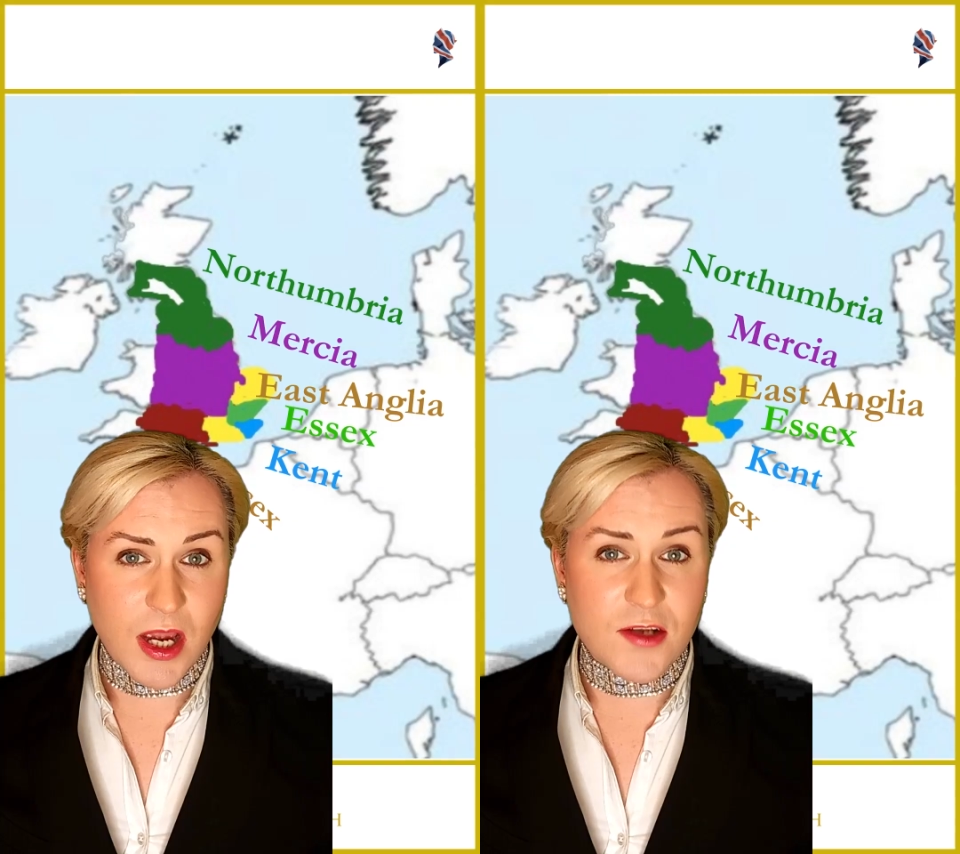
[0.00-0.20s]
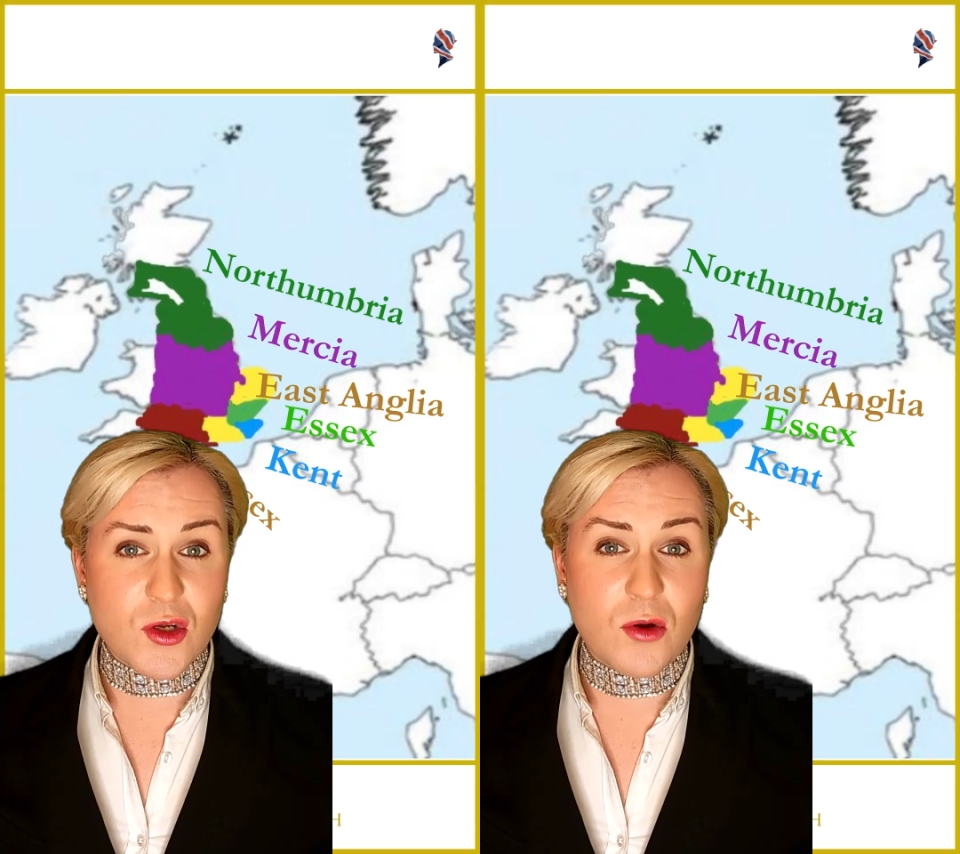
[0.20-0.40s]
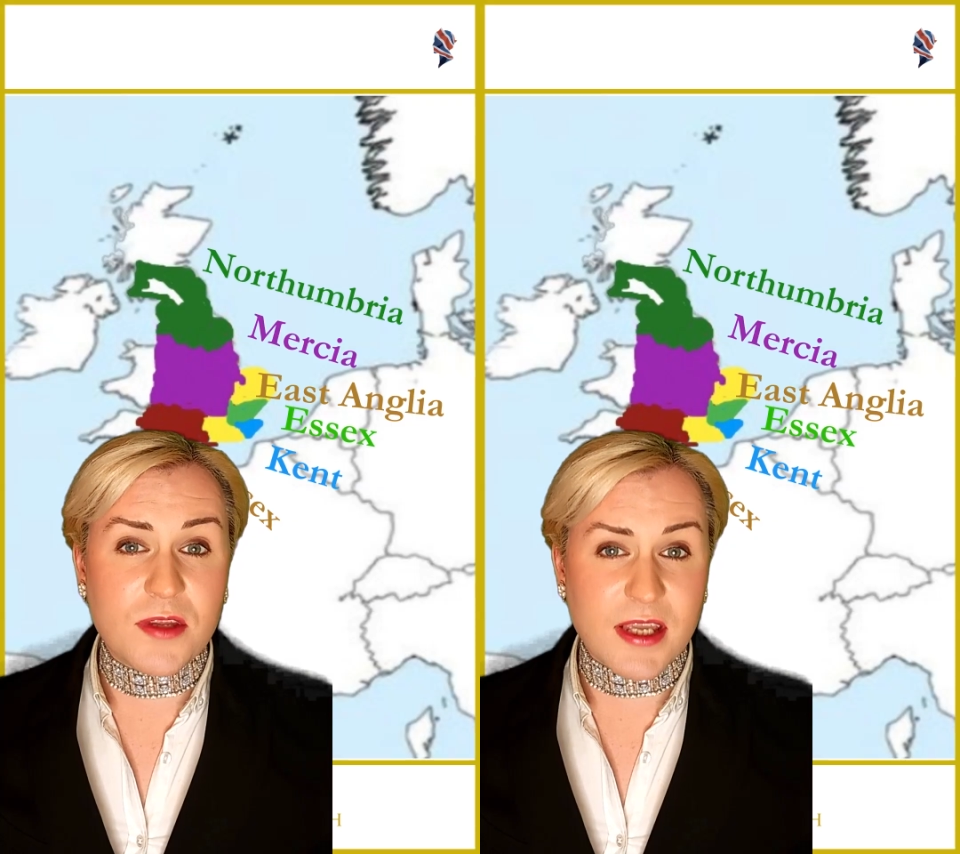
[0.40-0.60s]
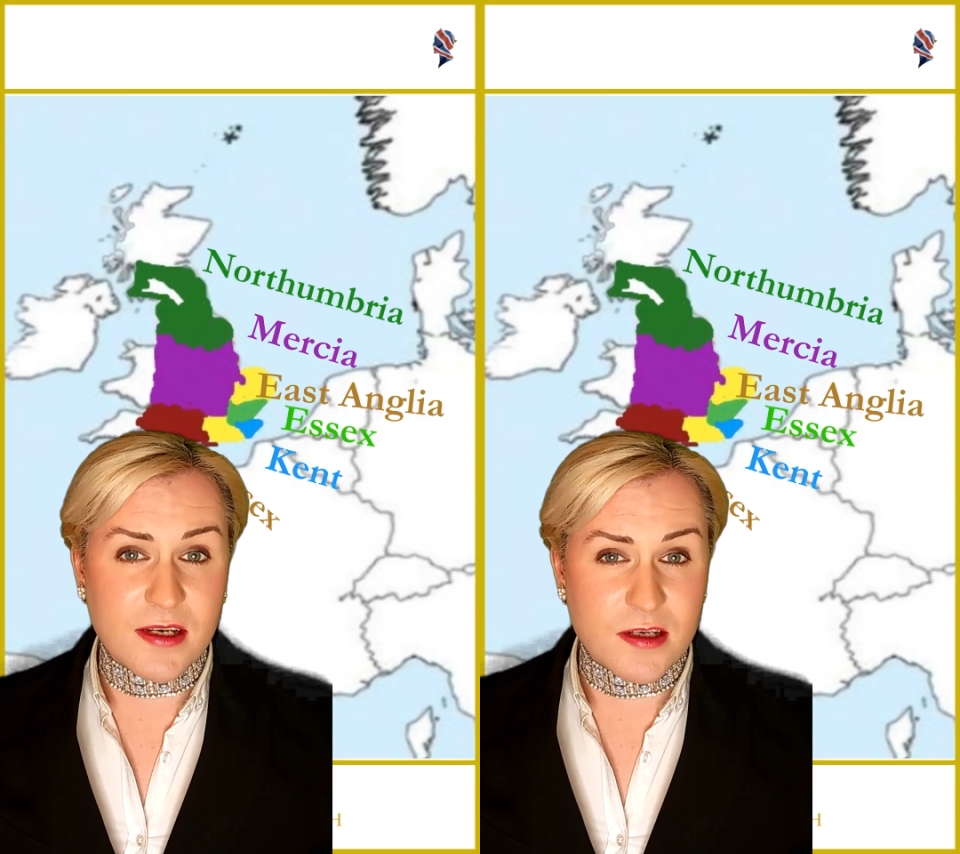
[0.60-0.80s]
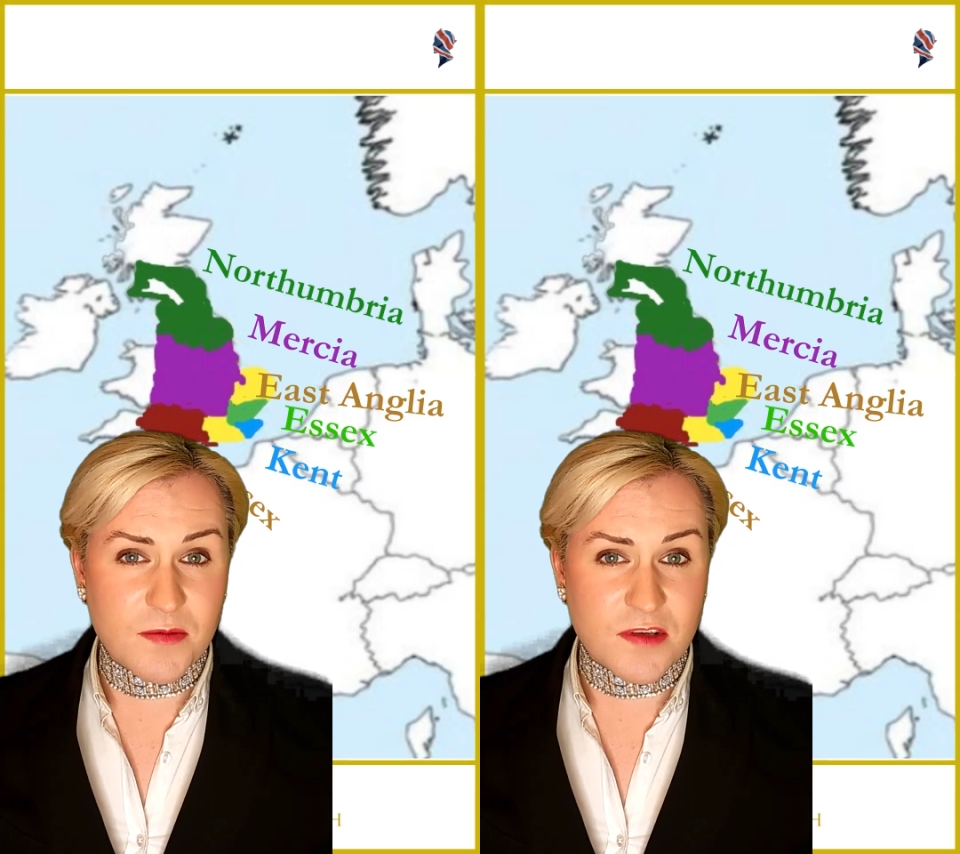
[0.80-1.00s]
and all the
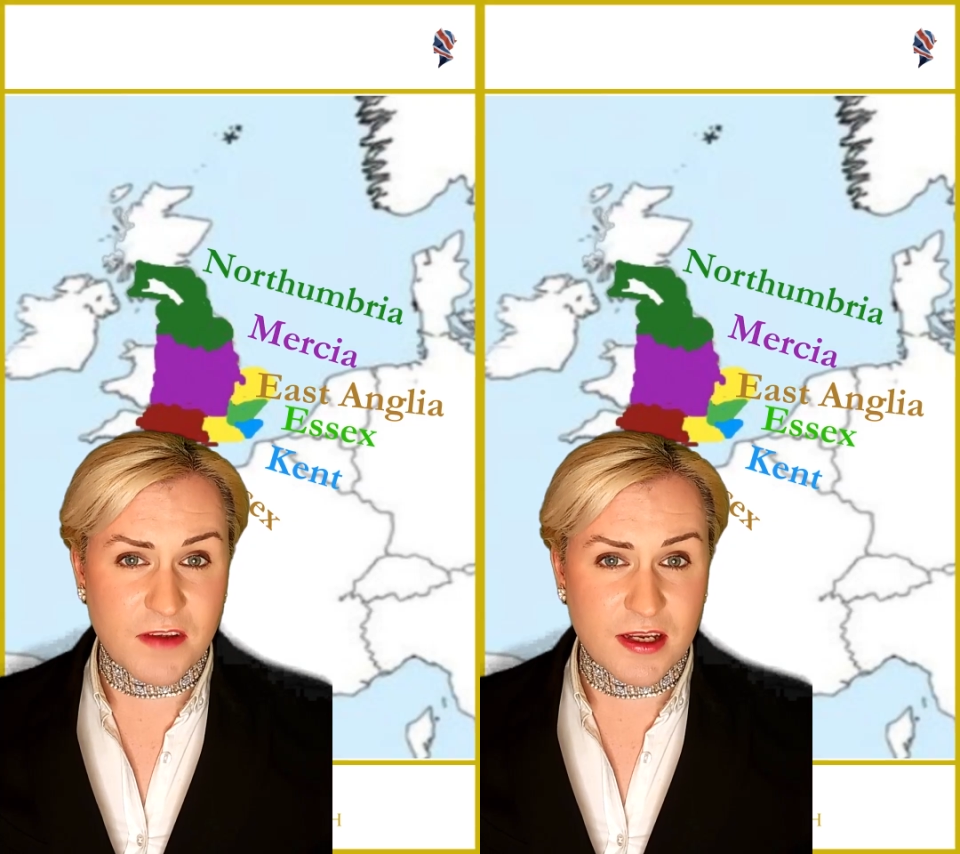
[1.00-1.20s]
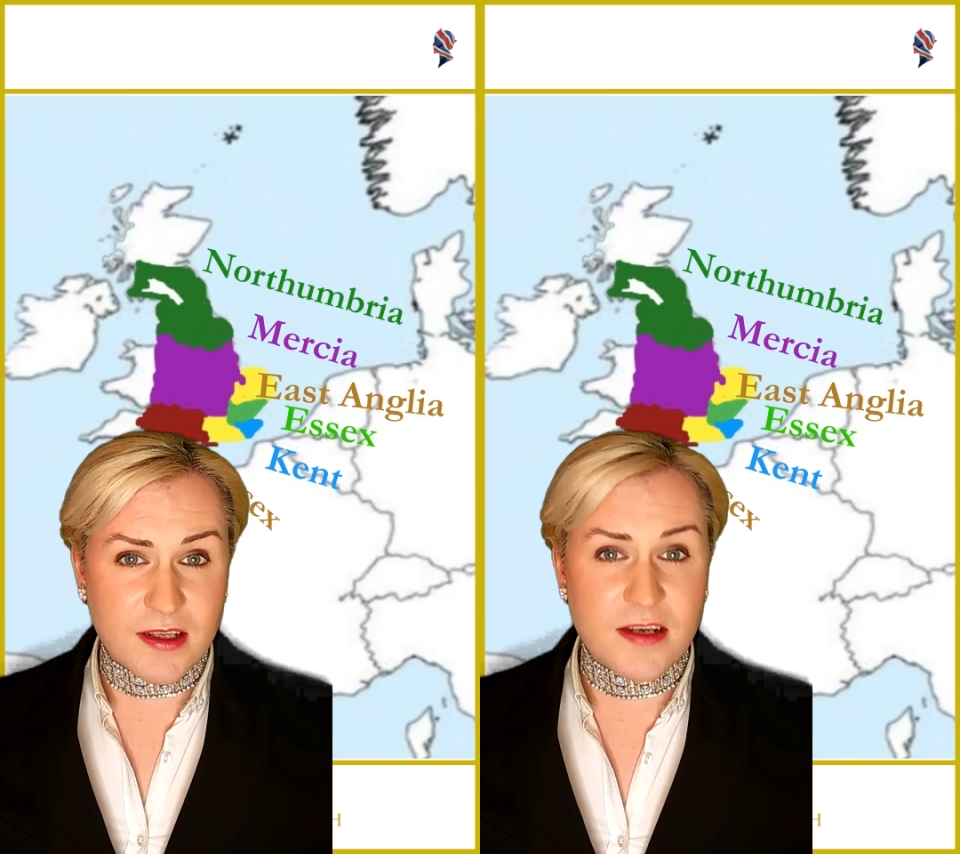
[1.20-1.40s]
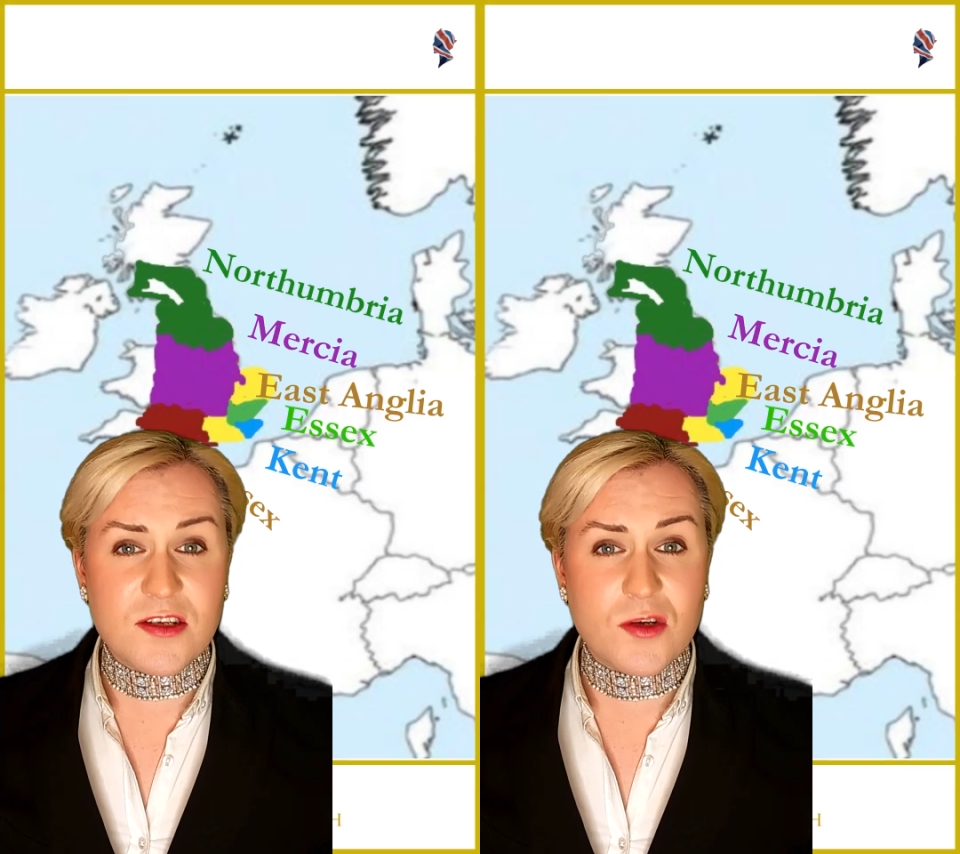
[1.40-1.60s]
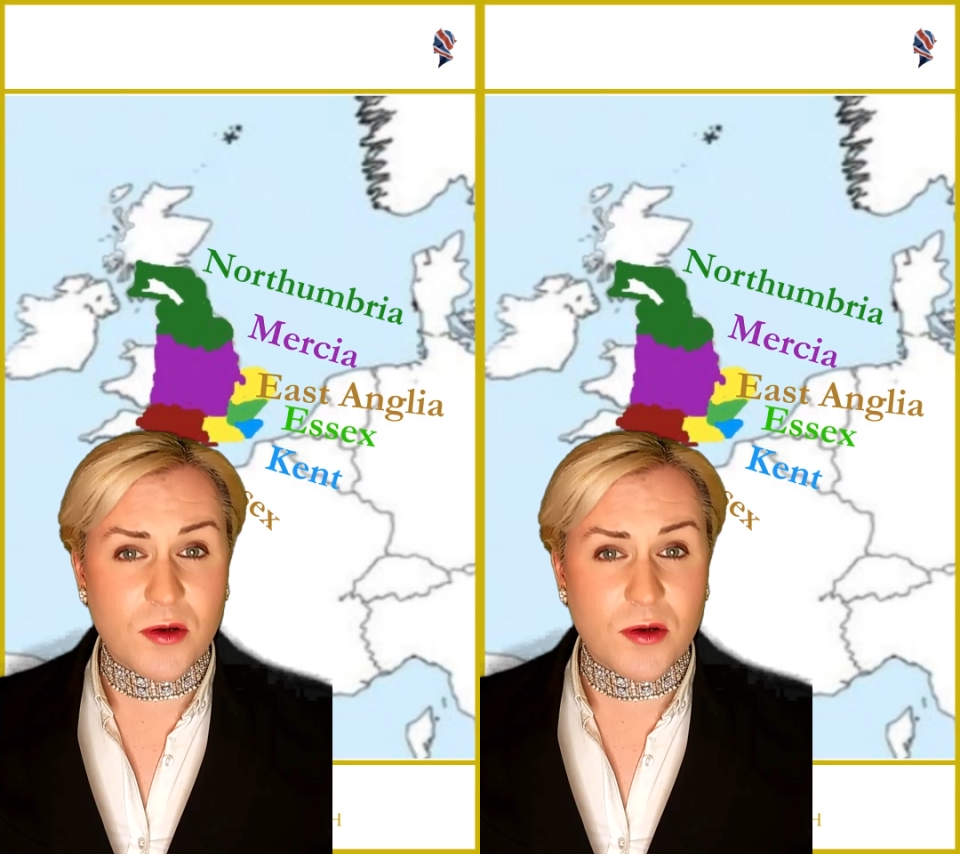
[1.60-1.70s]
kingdoms of England,